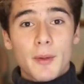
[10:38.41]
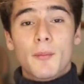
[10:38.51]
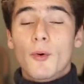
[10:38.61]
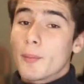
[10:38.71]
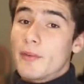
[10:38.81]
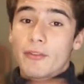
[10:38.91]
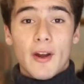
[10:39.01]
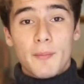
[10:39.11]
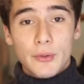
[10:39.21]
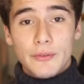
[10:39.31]
bit more
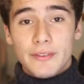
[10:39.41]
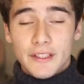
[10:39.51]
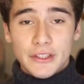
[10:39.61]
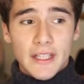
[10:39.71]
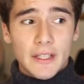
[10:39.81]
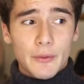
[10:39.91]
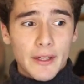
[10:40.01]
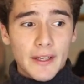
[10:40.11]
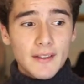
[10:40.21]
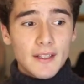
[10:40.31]
before I move in
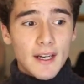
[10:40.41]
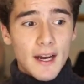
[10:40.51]
January.